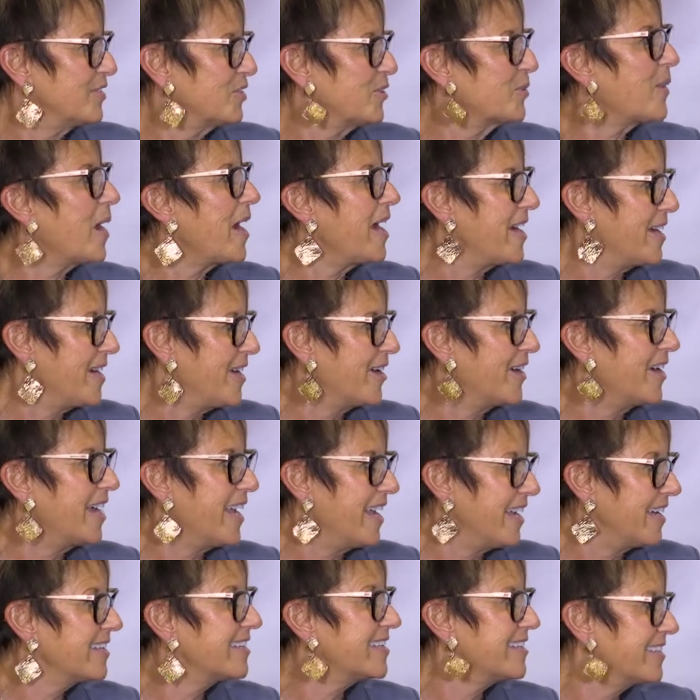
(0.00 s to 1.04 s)
try our
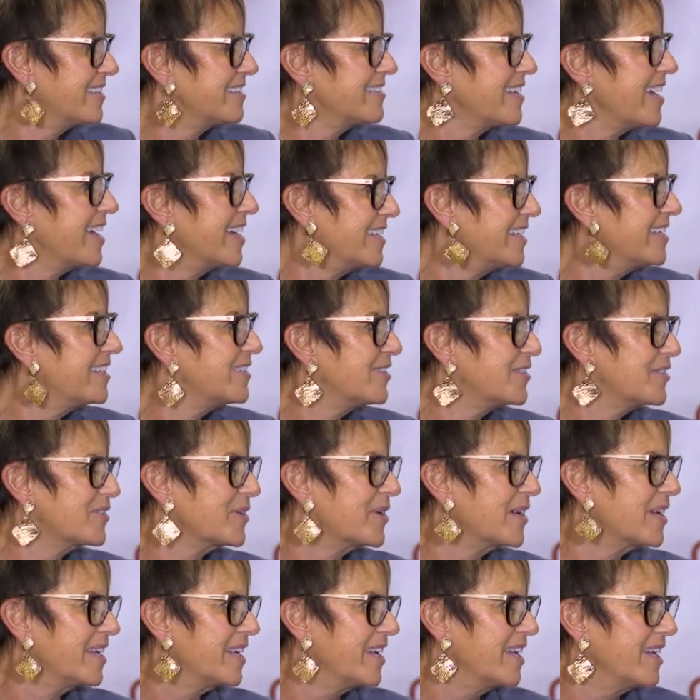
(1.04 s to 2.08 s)
hand in the sign
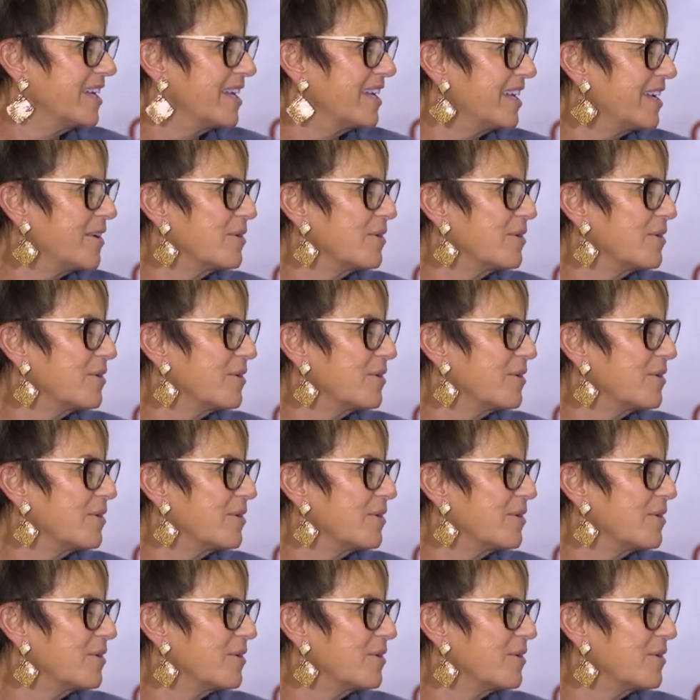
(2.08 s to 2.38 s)
industry. Mm-hmm.